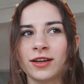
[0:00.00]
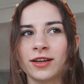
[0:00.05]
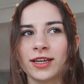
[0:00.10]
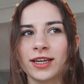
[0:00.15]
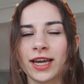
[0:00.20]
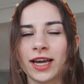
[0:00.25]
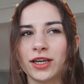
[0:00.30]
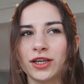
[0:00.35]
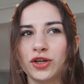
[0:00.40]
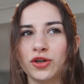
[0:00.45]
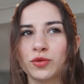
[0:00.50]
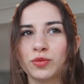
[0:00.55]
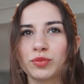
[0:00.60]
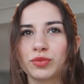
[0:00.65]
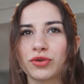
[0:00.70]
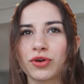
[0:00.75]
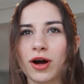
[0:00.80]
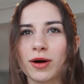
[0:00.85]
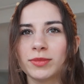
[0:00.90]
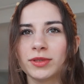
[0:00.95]
can you
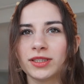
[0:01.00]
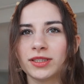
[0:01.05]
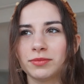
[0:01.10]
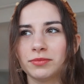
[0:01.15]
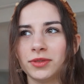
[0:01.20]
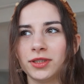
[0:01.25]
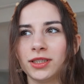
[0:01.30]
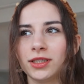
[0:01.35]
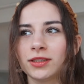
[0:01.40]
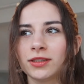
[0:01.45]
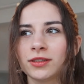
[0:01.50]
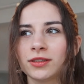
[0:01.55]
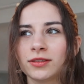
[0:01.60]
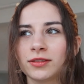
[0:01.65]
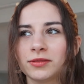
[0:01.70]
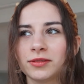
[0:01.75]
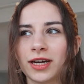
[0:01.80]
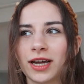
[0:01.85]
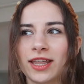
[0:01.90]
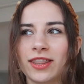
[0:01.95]
promise me
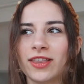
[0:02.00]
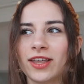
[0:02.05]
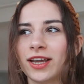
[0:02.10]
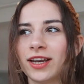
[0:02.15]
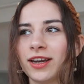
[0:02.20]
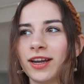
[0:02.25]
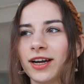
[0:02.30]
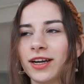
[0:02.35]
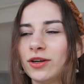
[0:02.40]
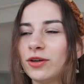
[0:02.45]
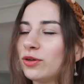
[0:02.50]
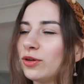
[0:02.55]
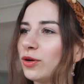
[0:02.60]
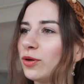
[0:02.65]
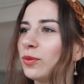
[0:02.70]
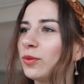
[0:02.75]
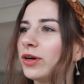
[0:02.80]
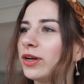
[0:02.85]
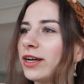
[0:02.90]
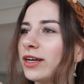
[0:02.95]
and then I don't
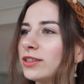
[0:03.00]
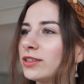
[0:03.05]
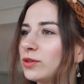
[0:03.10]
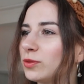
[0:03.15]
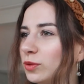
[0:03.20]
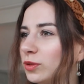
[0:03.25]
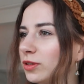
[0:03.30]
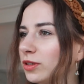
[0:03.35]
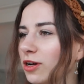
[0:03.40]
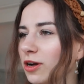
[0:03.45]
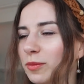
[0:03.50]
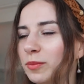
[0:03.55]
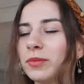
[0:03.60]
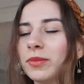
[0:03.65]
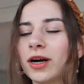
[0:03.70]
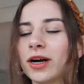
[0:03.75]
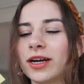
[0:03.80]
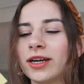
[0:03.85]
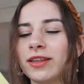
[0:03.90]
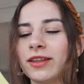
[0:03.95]
know what else would come
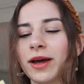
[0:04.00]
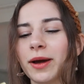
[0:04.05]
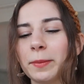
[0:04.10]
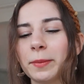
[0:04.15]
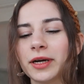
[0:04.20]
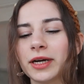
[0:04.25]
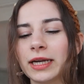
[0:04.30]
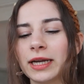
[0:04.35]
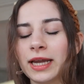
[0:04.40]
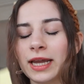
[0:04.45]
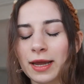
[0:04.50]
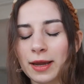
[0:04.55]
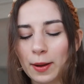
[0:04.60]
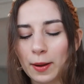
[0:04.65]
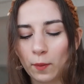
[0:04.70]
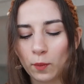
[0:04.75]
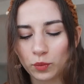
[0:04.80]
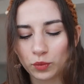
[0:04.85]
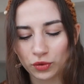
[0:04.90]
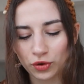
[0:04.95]
behind that but
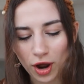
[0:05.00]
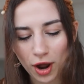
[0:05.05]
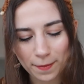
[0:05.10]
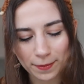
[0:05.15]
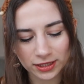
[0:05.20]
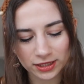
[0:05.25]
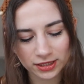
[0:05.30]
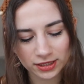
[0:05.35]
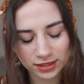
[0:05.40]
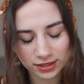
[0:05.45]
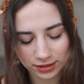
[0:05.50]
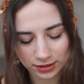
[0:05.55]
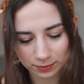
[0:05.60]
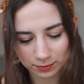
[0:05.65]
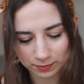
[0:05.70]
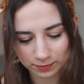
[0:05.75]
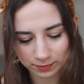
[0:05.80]
promise